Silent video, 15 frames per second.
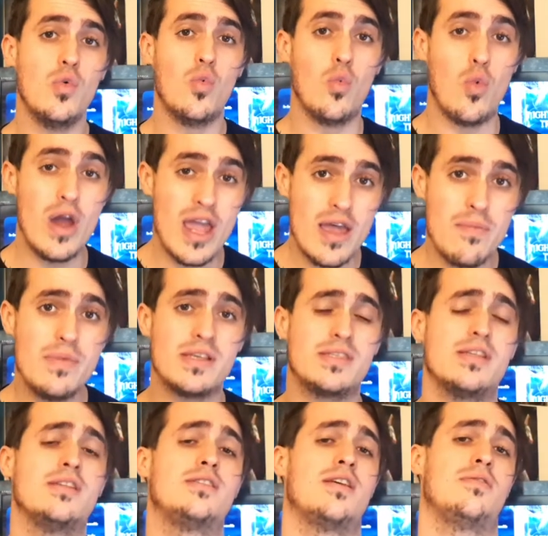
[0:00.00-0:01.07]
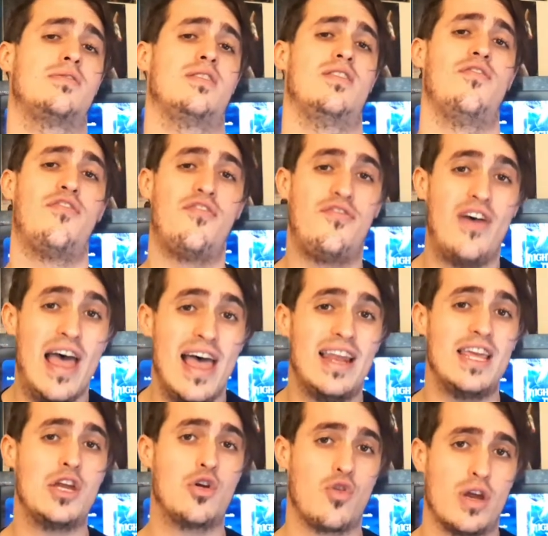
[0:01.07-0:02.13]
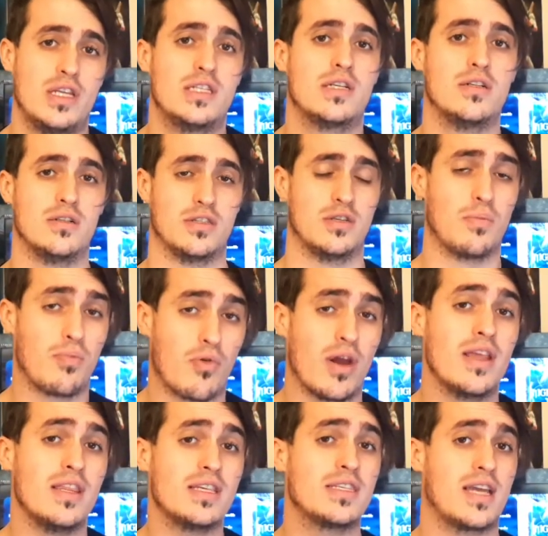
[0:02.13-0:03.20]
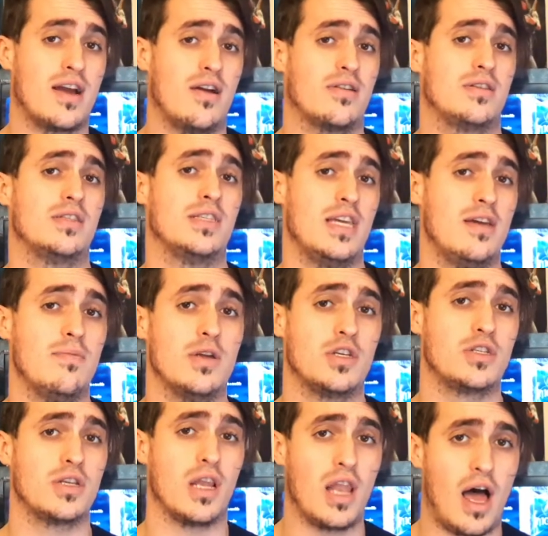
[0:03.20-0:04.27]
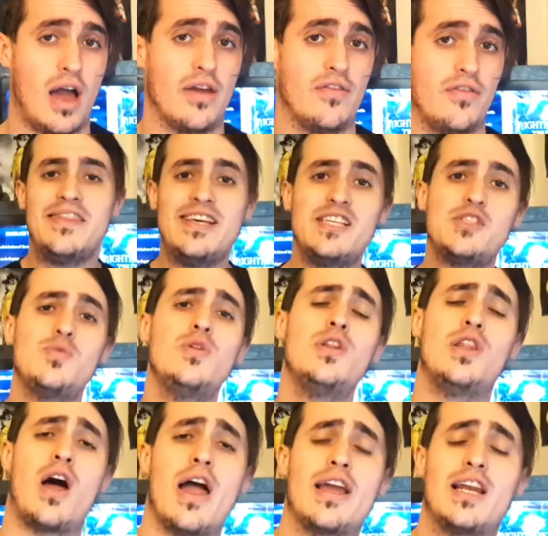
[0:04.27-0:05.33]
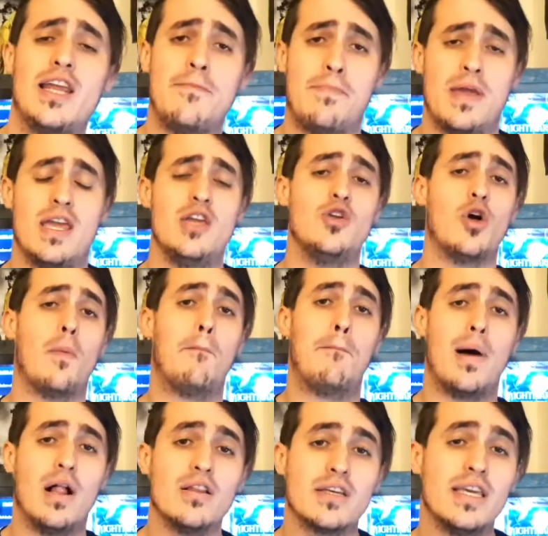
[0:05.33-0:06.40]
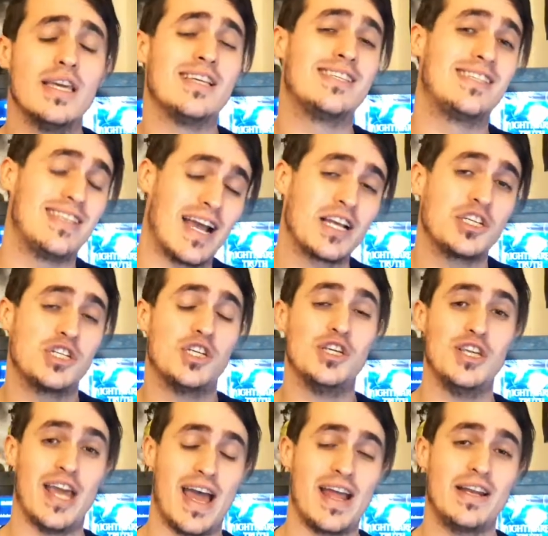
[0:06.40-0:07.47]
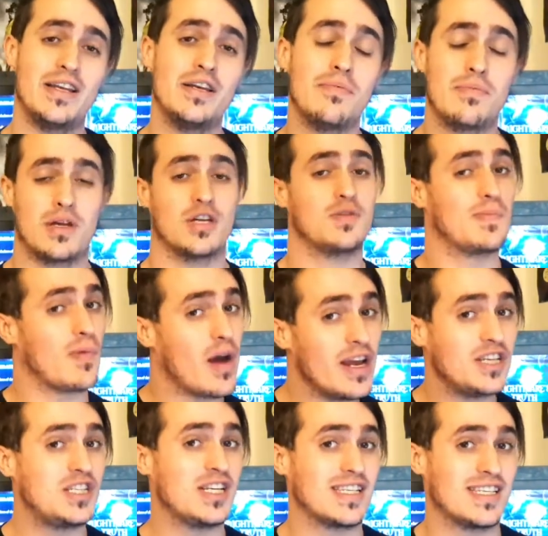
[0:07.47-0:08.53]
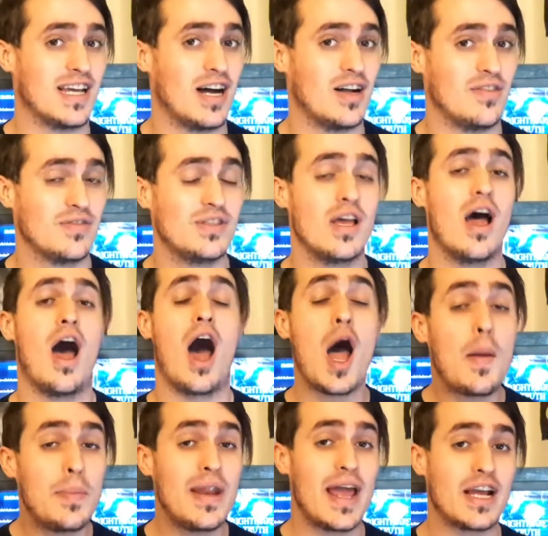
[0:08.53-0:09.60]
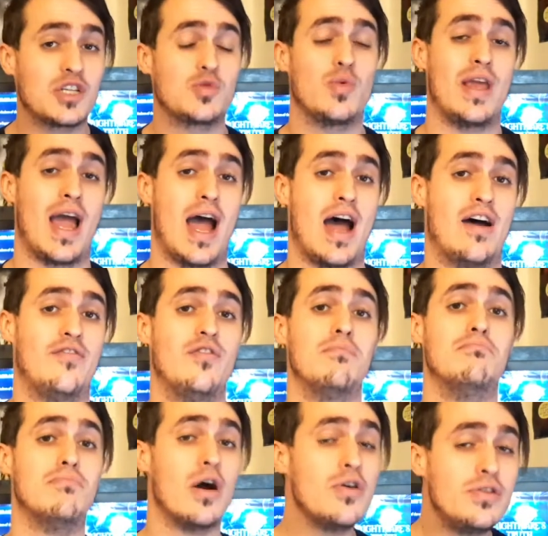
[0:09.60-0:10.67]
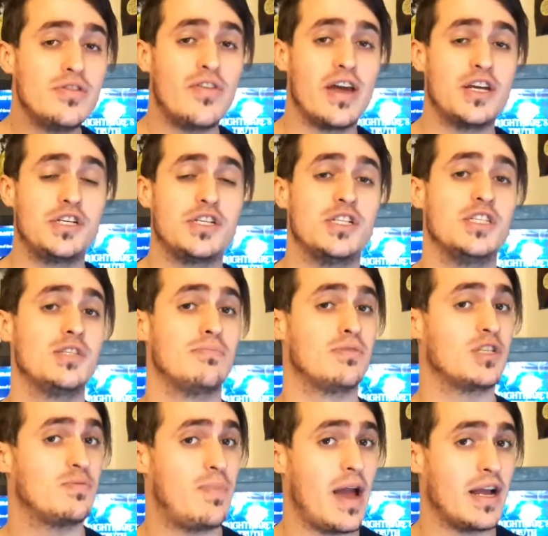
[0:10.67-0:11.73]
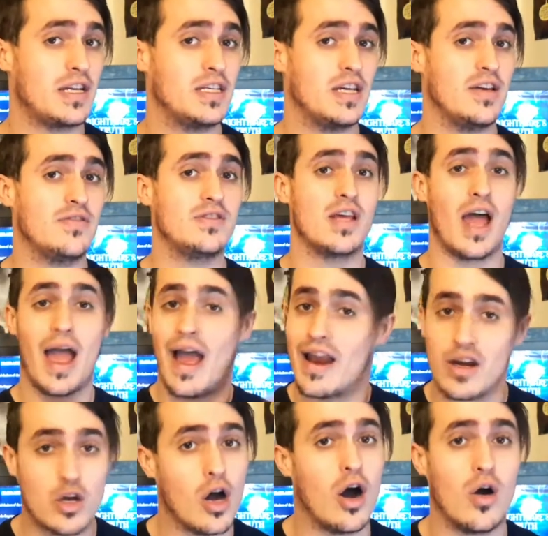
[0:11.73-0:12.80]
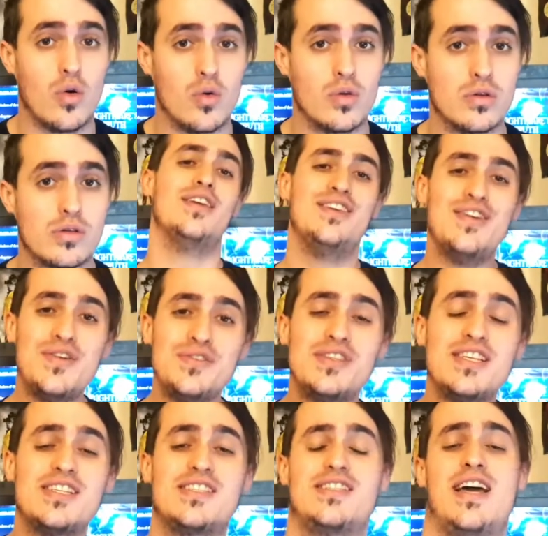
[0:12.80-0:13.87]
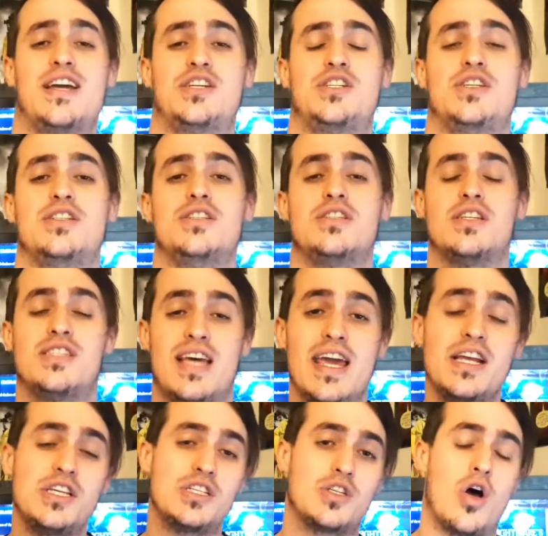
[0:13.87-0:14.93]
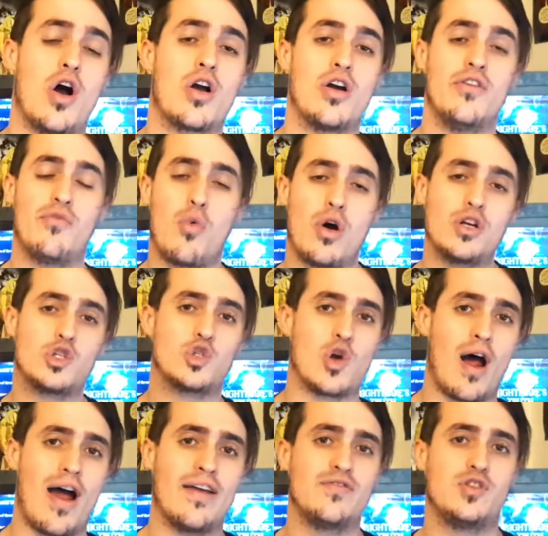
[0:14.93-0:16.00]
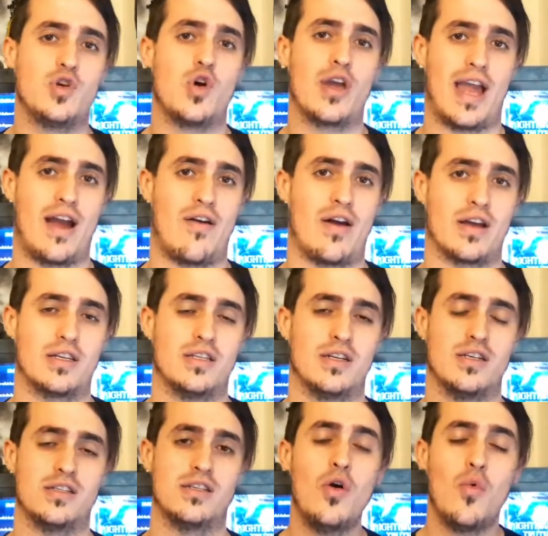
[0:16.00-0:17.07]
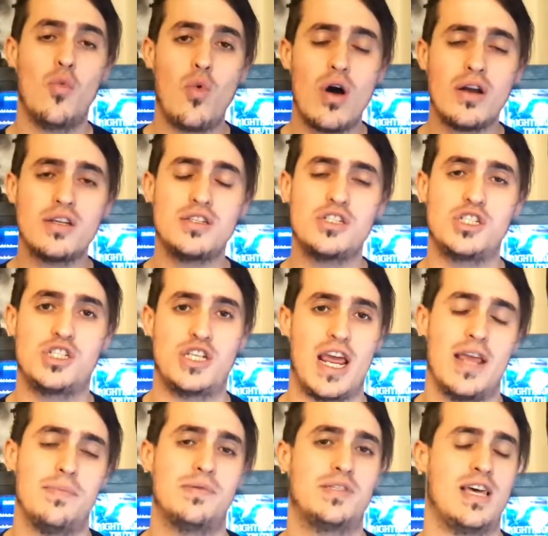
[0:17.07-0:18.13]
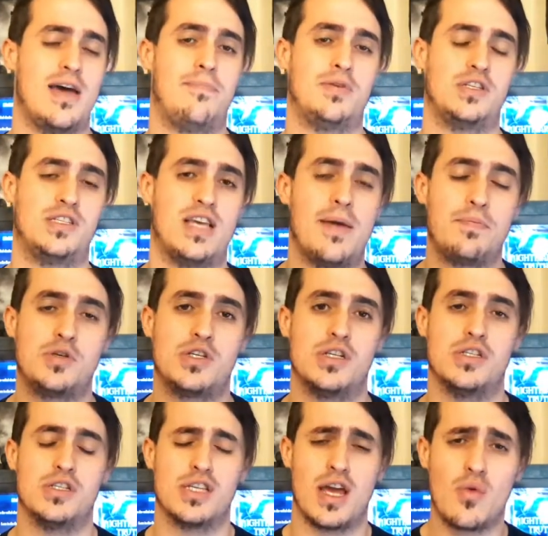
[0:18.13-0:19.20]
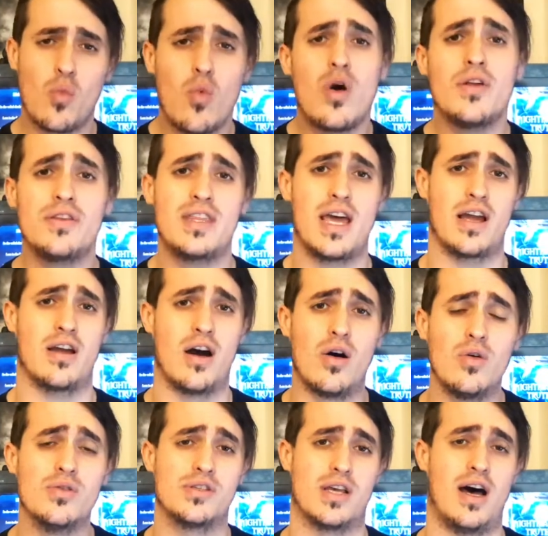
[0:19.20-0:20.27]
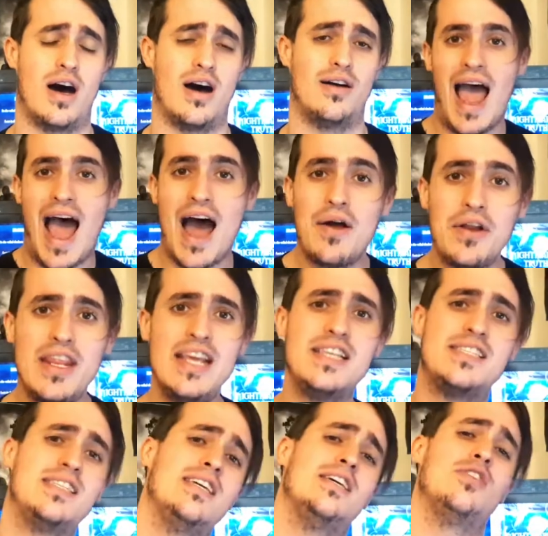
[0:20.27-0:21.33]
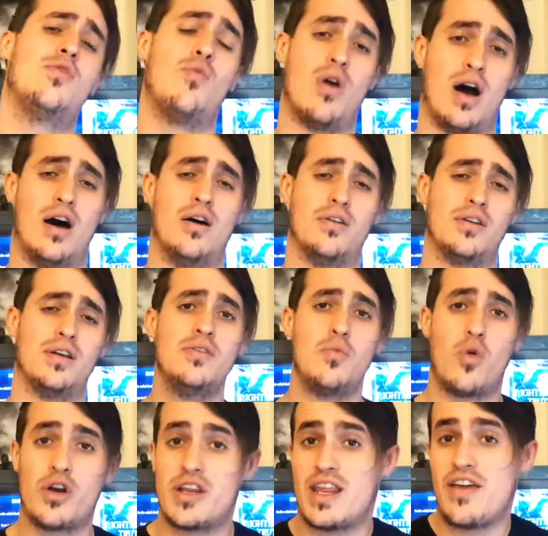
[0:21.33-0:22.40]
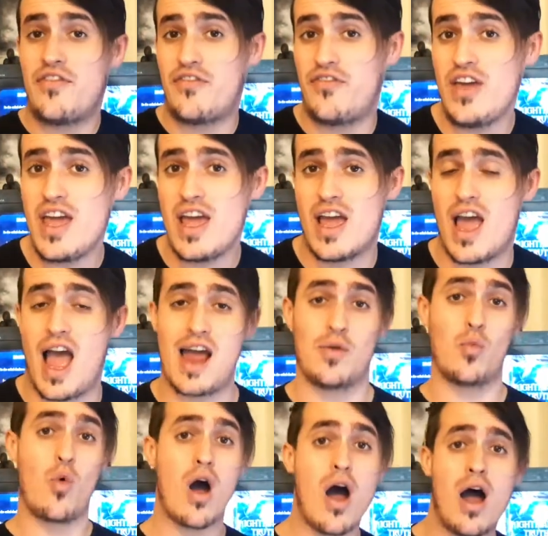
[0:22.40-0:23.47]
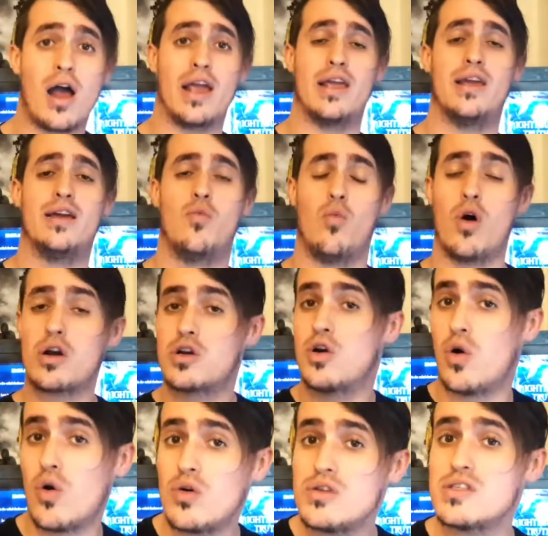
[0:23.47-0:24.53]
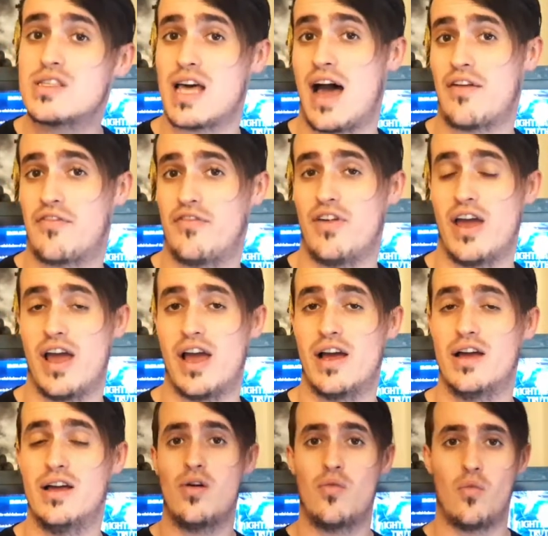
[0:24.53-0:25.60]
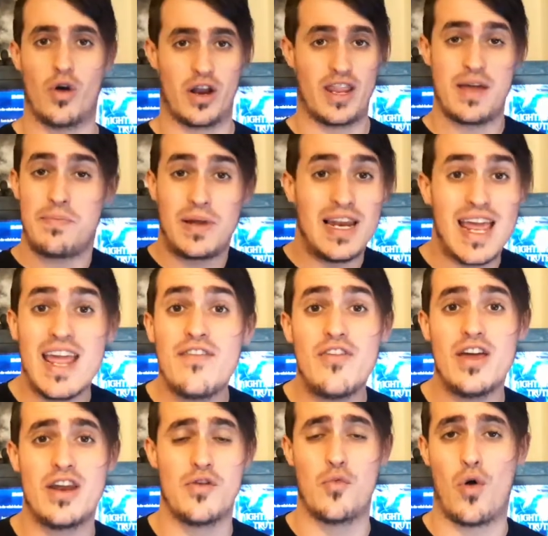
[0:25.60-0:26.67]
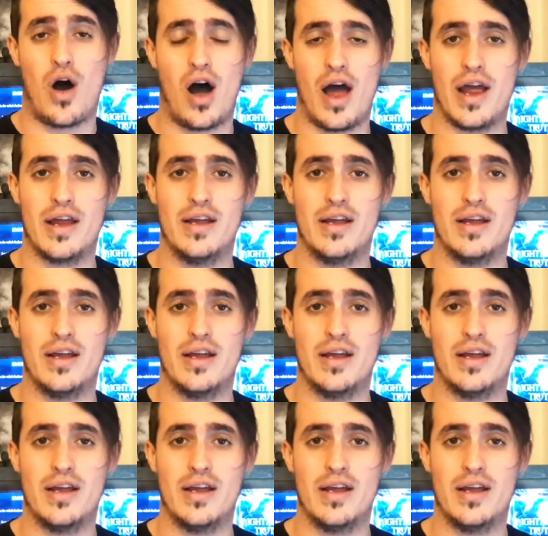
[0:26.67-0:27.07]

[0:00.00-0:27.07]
we're missing something fairly critical to bring this character's image to life. This will likely be your bulkiest section yet, because brace yourselves, up next we have motivations, perspectives, and goals. Use this section to take stock of what drives your characters, what shapes their perceptions, and what their goals are. How do they see the world? What do they fear and why? What caused that fear? What do they believe in and why?